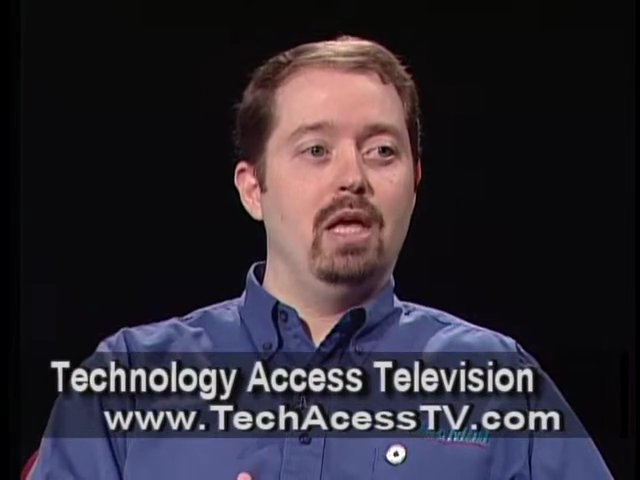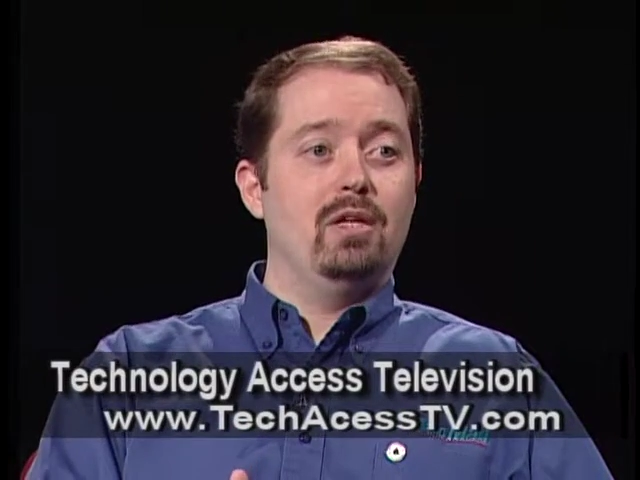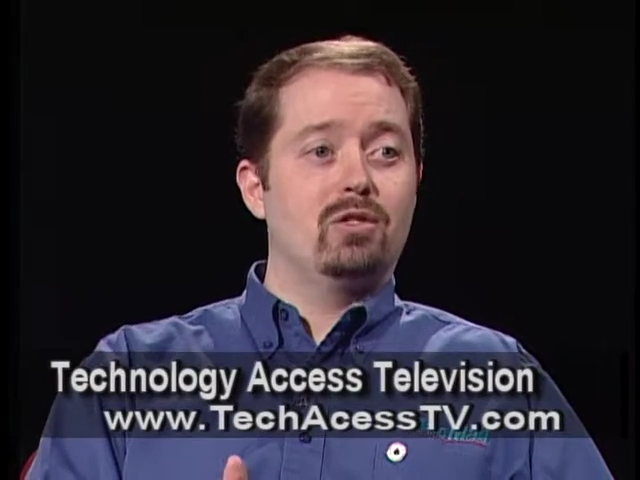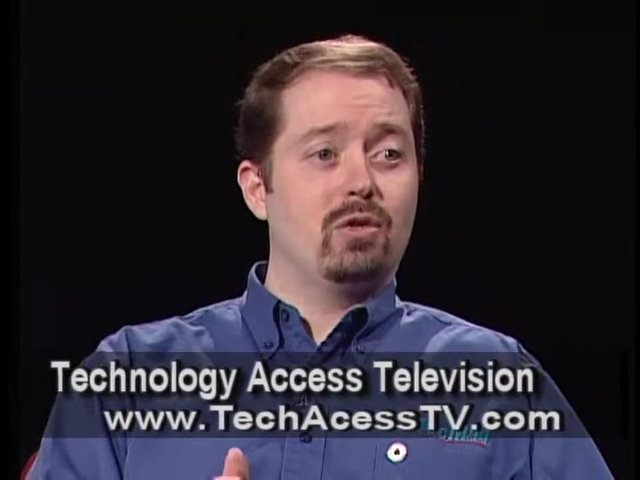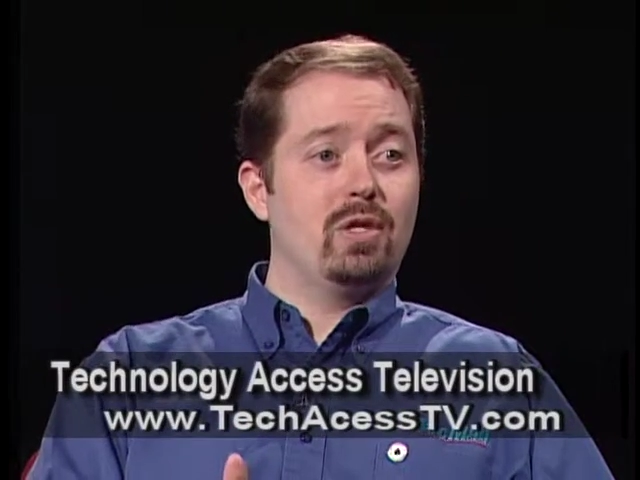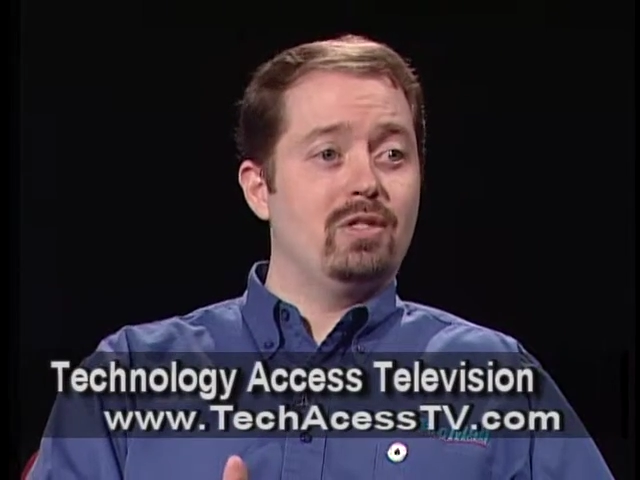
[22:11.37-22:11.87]

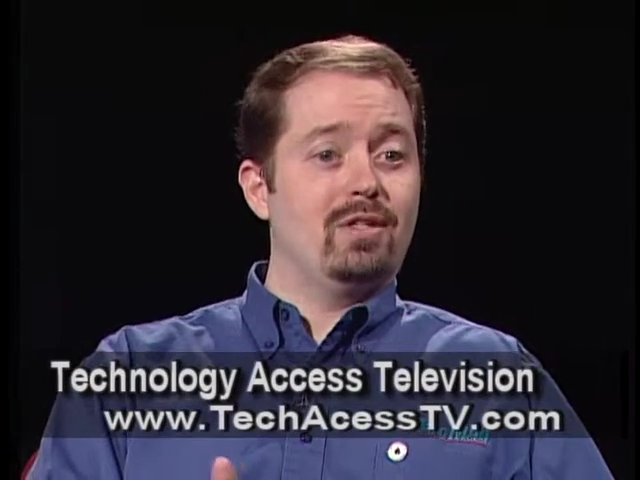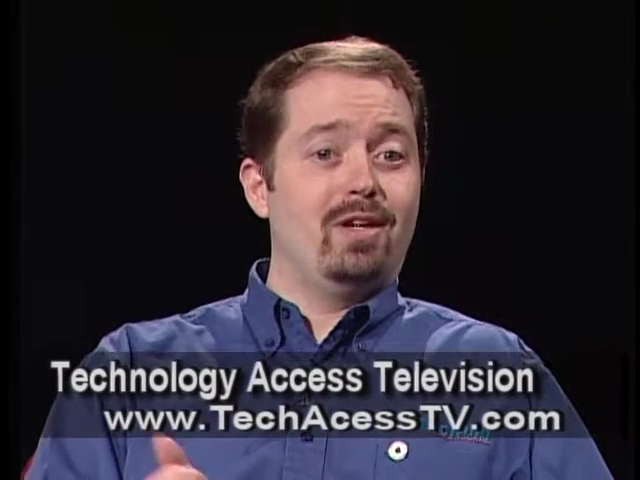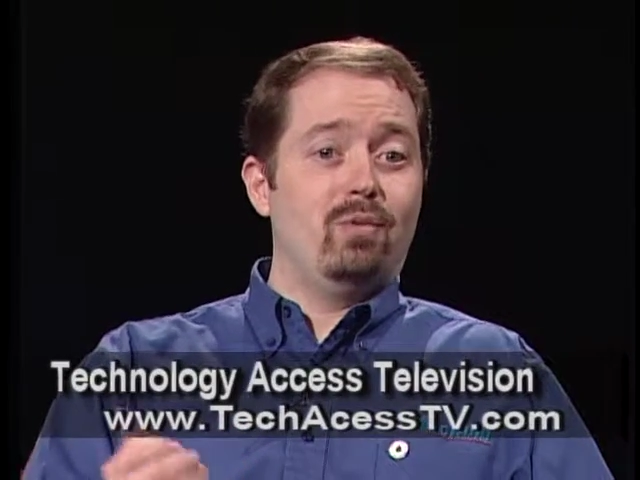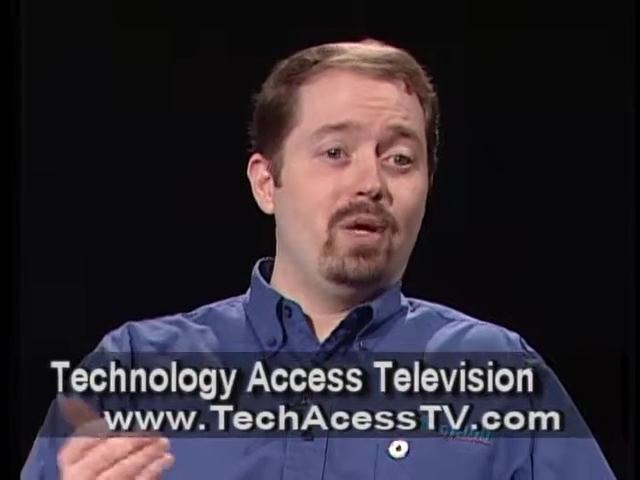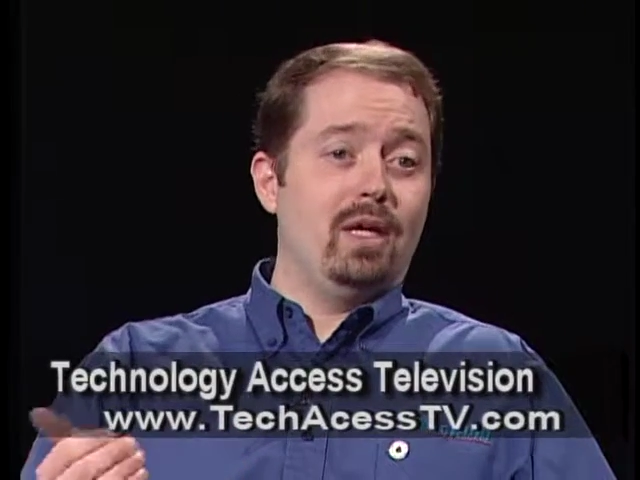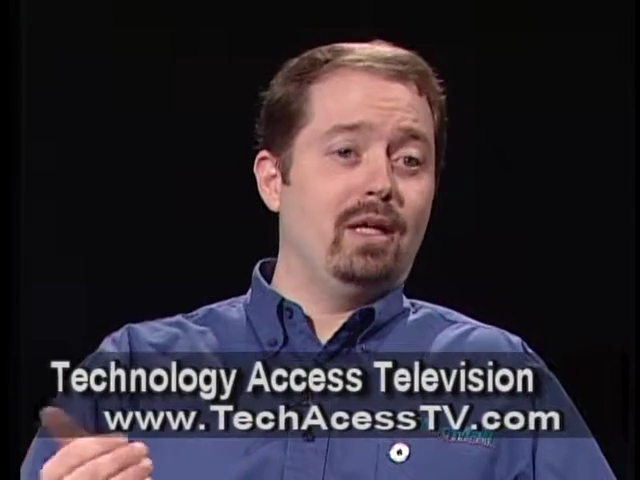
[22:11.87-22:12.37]
So they say,
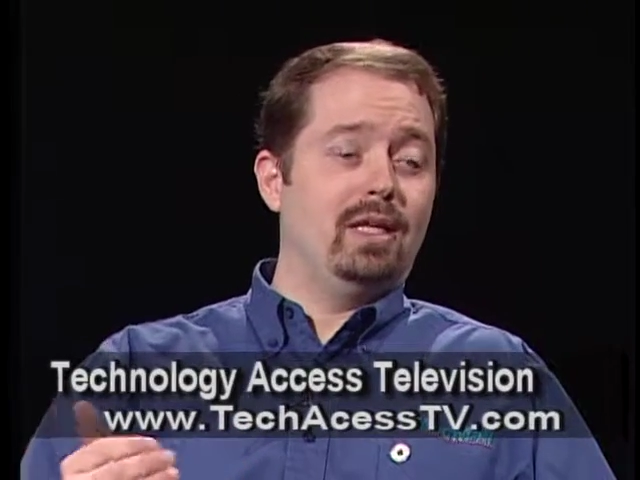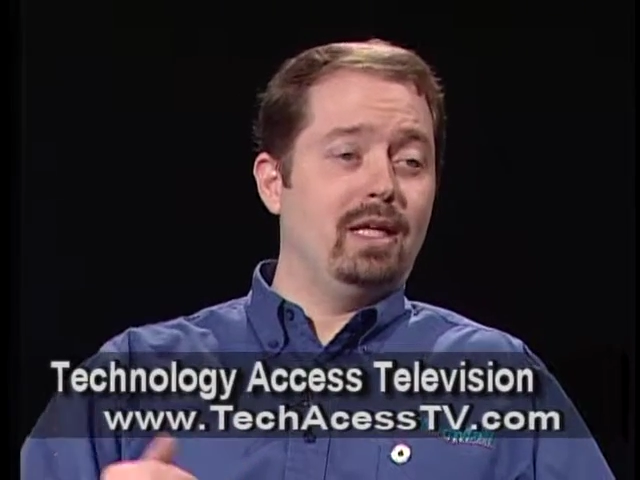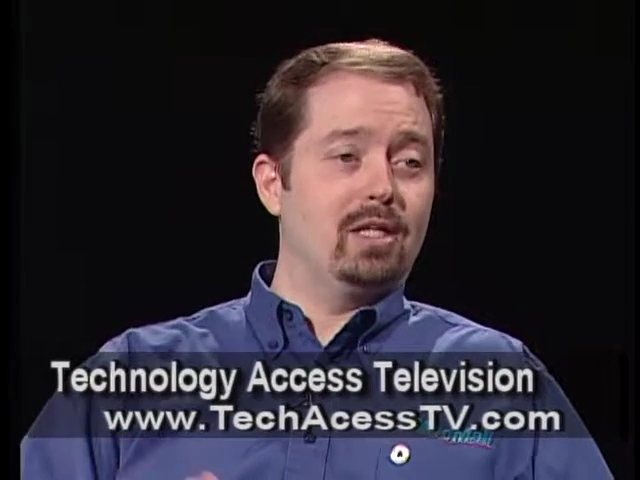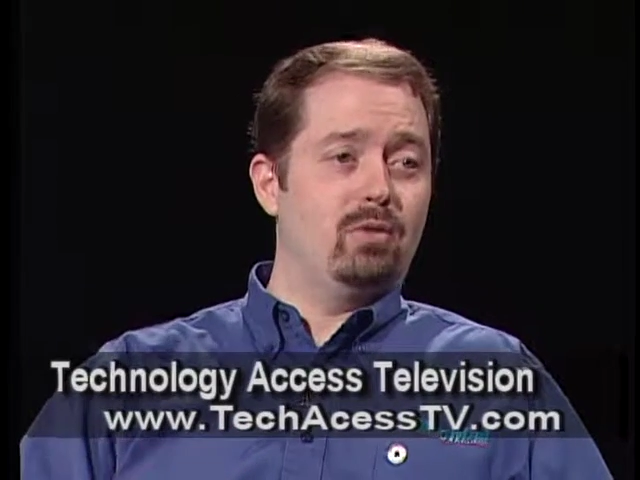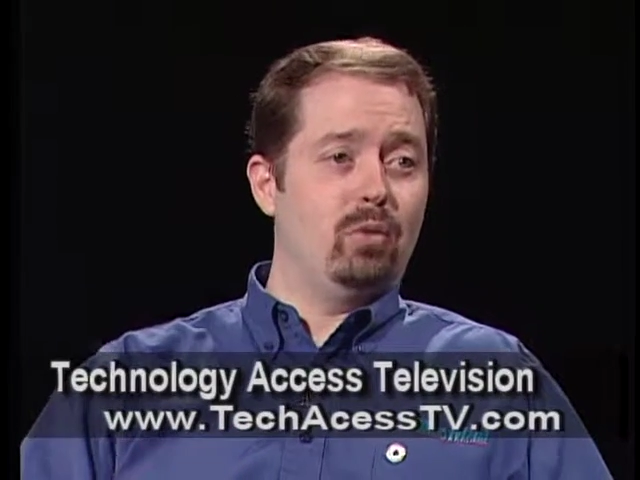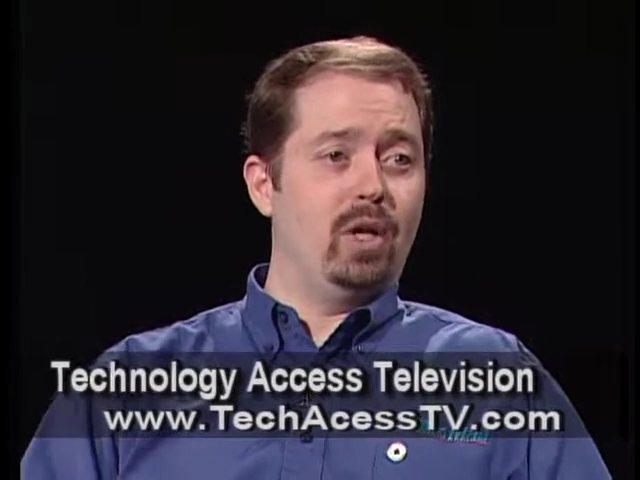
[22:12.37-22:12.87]
well, I
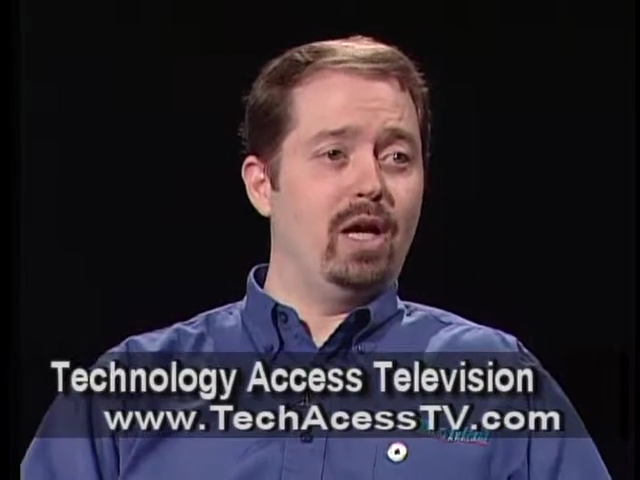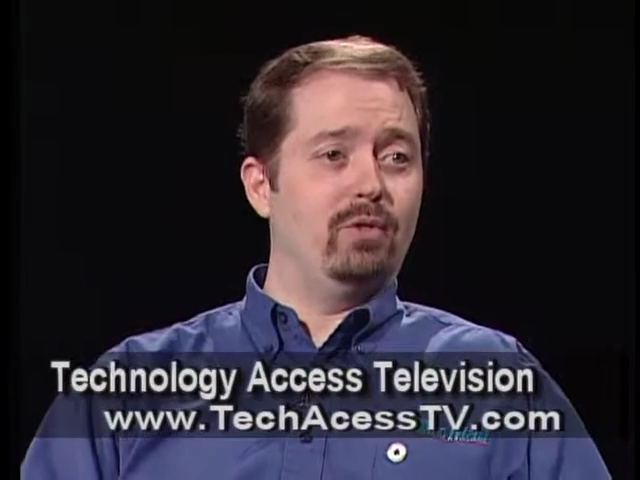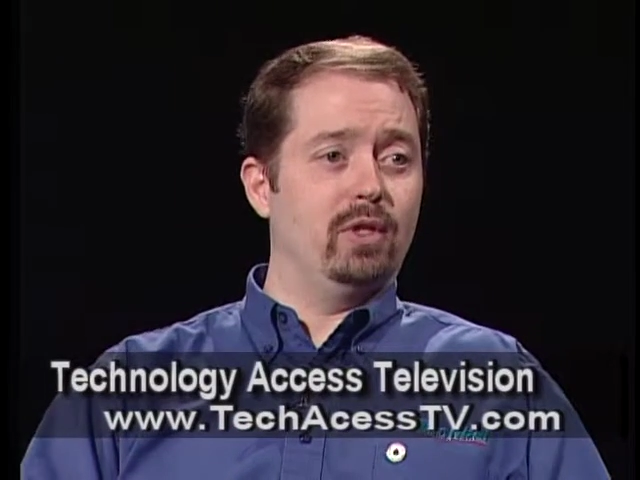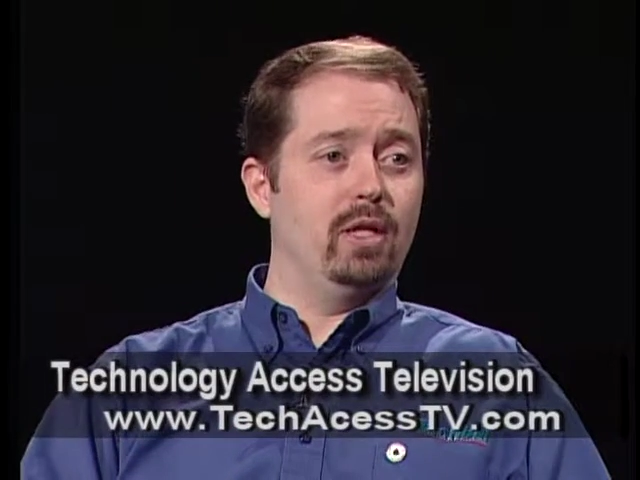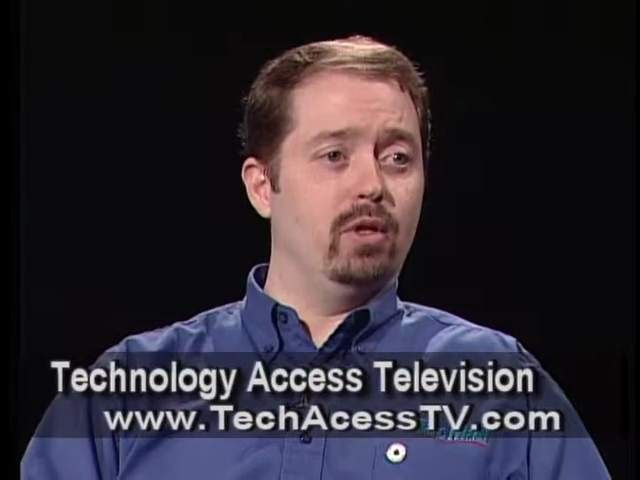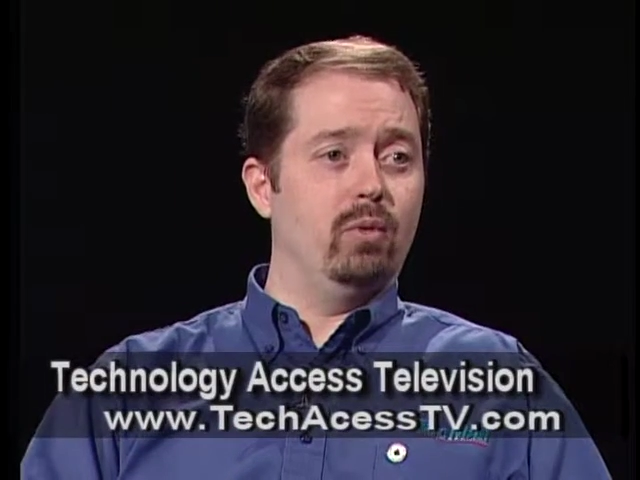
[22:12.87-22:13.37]
guess we will have
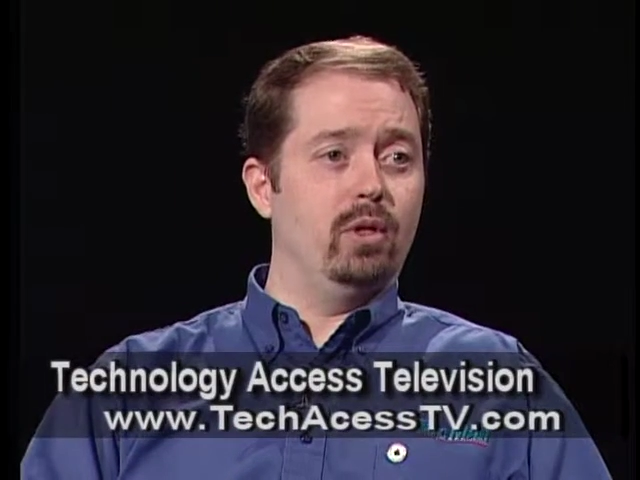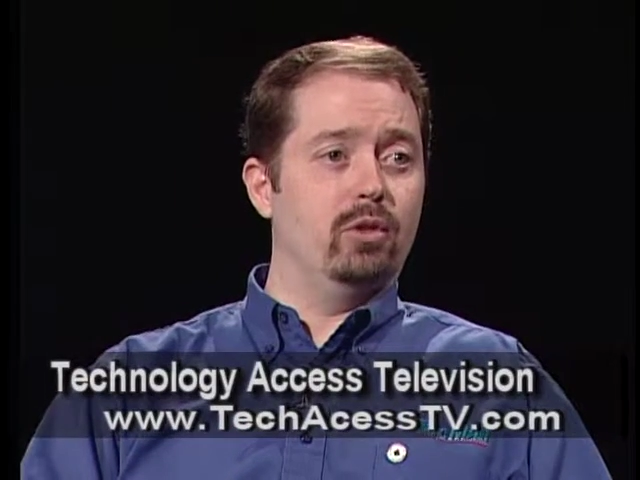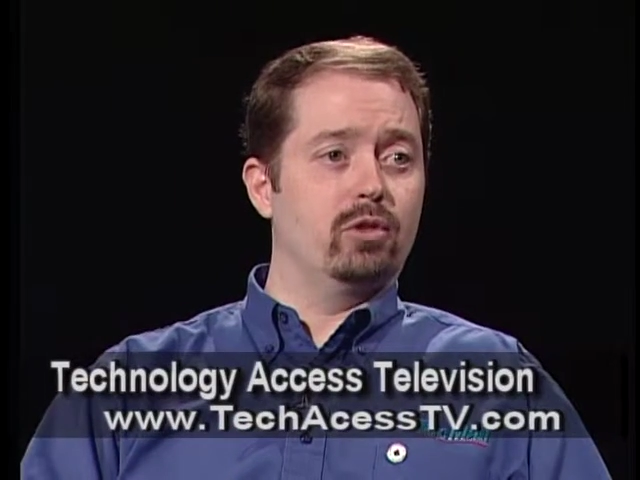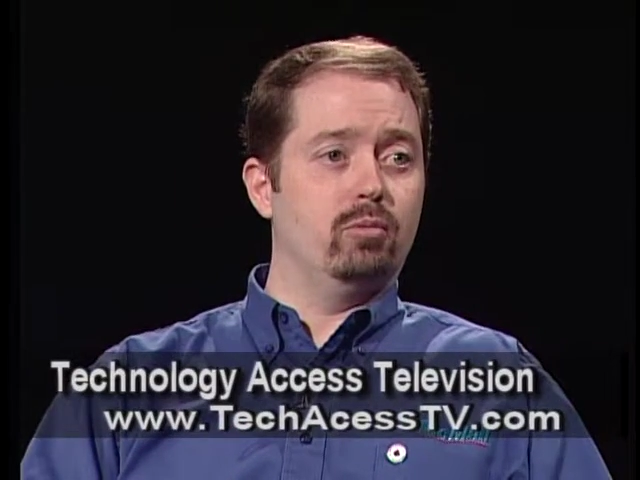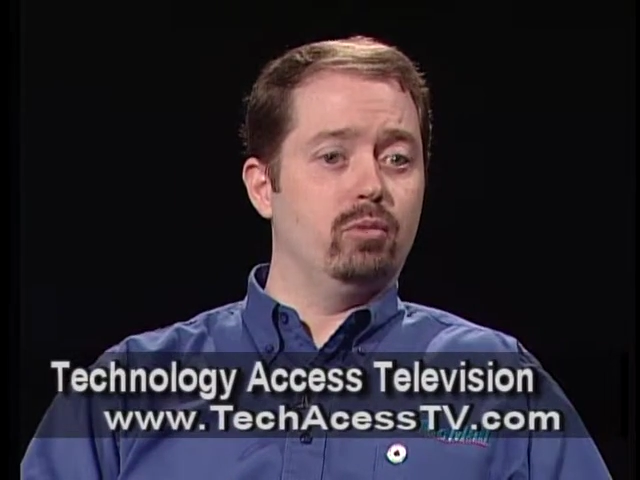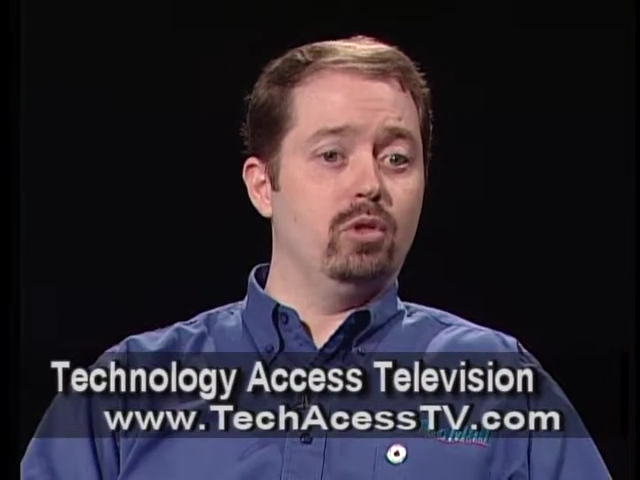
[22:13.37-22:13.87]
to get a
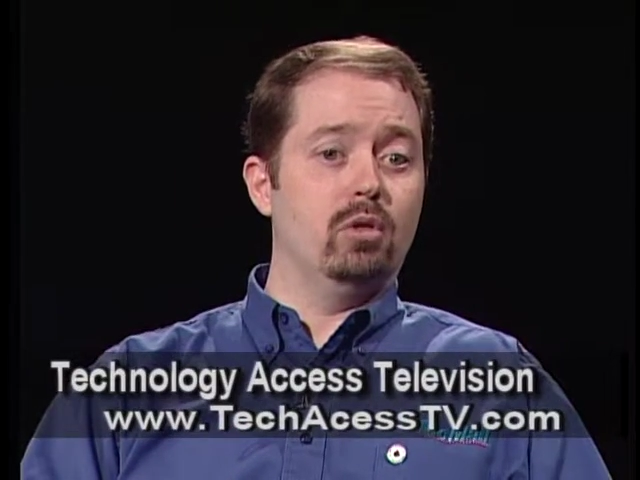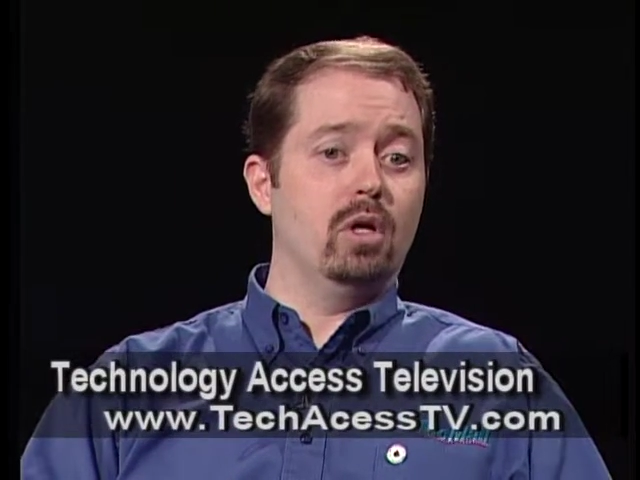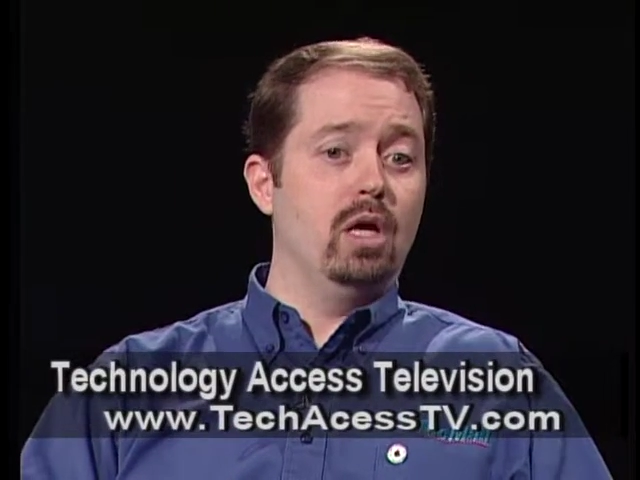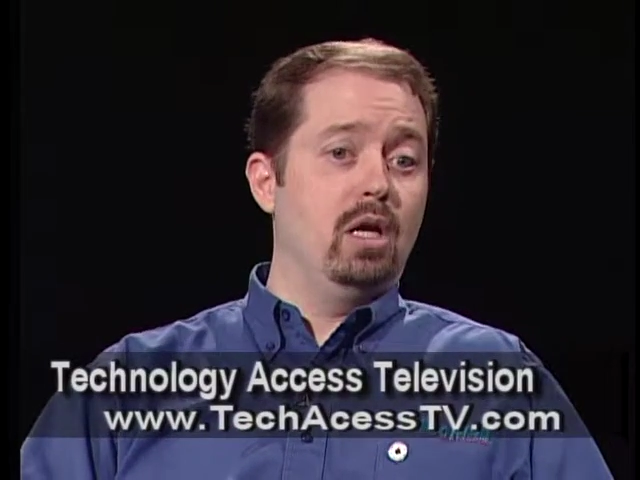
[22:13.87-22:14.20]
Windows computer.